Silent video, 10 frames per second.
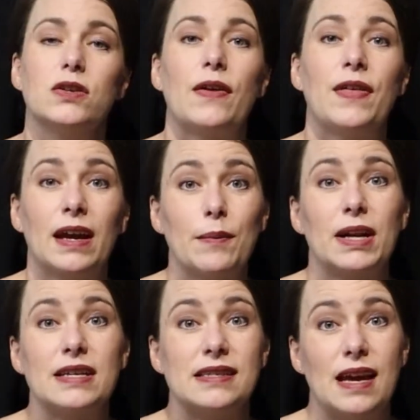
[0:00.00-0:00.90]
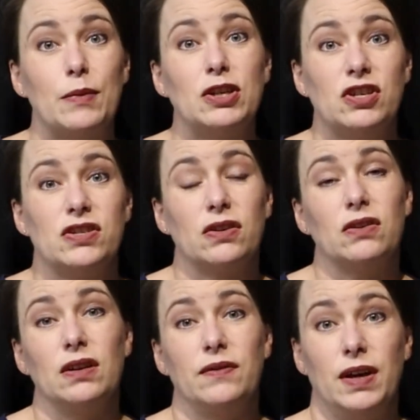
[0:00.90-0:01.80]
I think I'm going to sandwich a
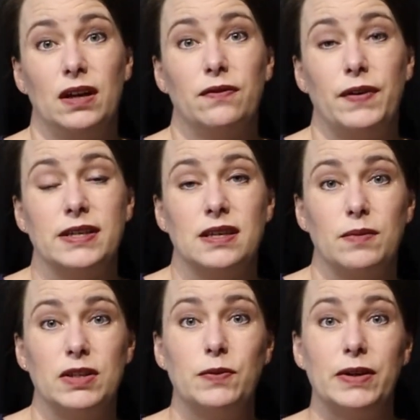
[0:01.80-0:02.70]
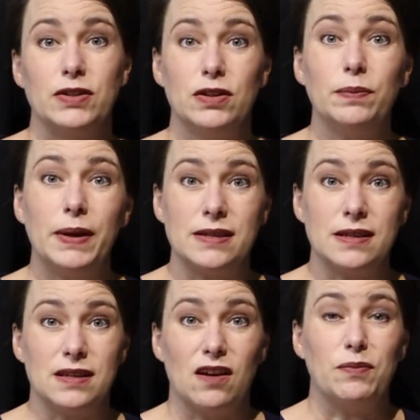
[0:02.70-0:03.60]
circle of interfacing between two
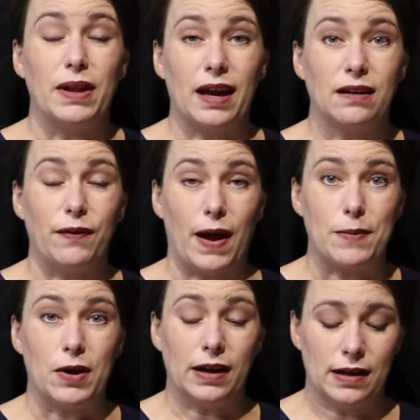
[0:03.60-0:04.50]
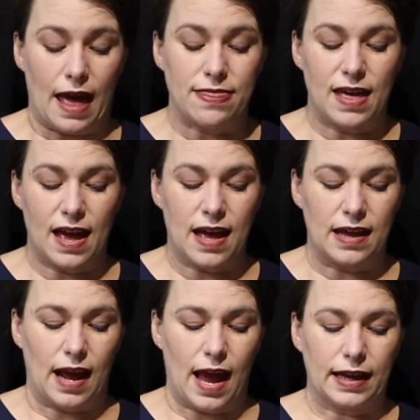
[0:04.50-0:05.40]
pieces of black fabric, and
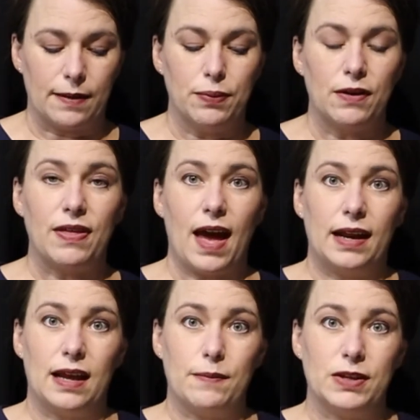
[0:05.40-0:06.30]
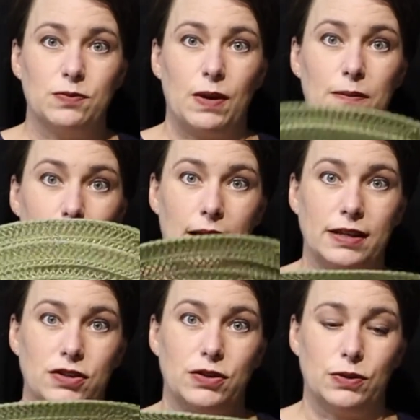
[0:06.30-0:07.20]
then I can put that in between
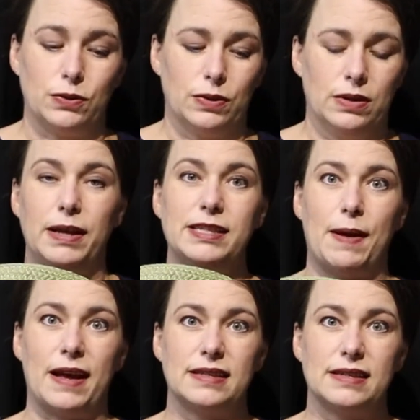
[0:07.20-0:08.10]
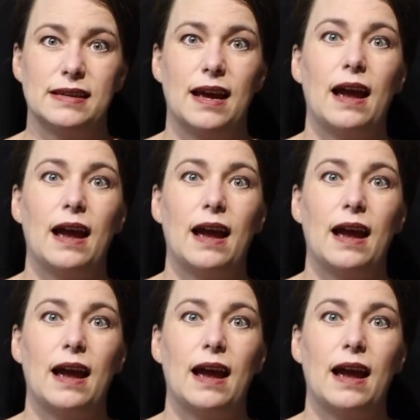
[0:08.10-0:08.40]
my two placemats.